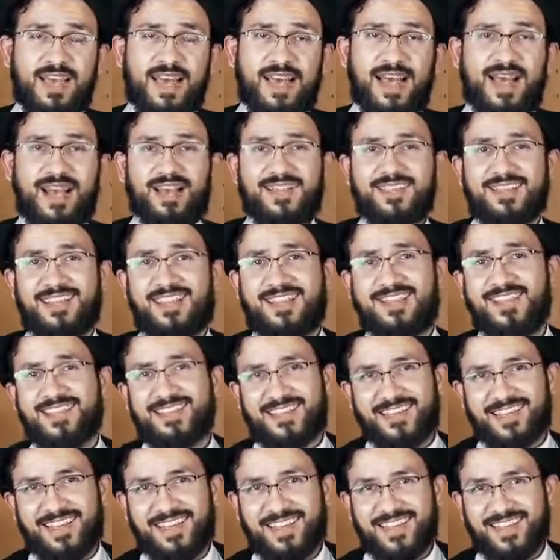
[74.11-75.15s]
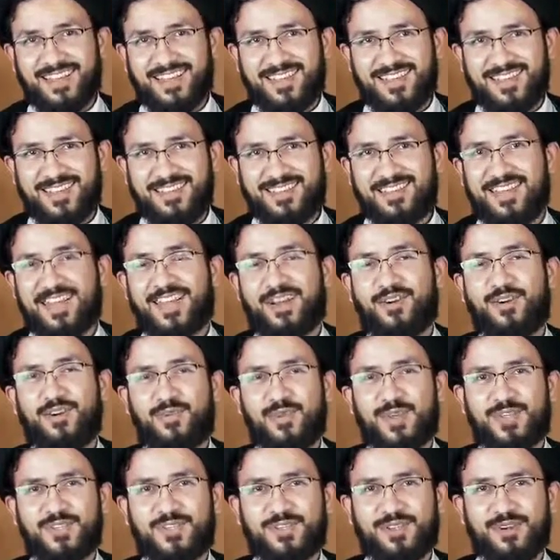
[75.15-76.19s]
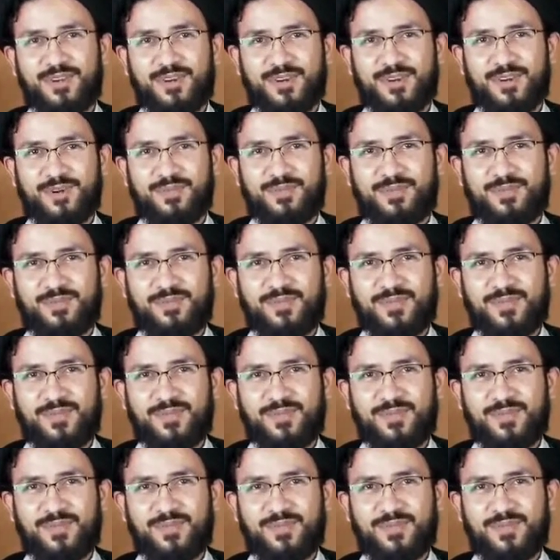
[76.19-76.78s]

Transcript: a'daliyya. In the Arabic term,